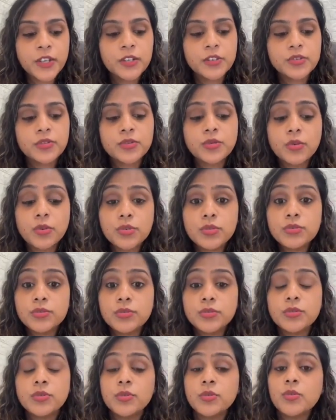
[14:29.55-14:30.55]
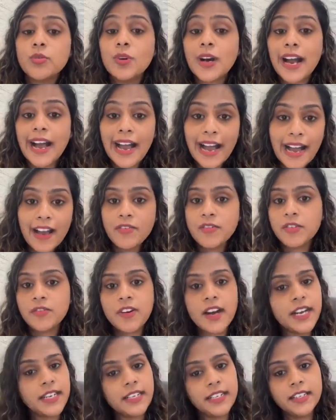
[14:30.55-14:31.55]
So those who have a
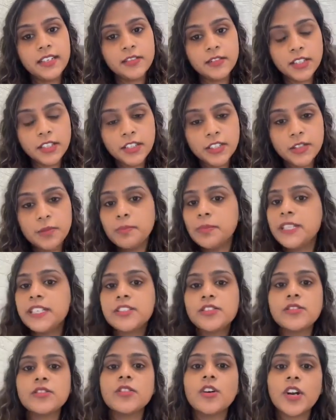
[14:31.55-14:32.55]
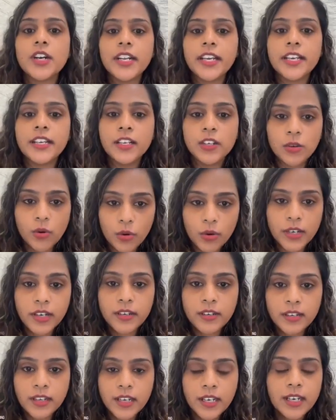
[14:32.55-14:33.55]
fatty liver, please do not ignore
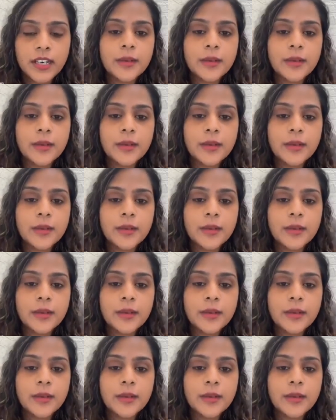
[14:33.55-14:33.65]
it,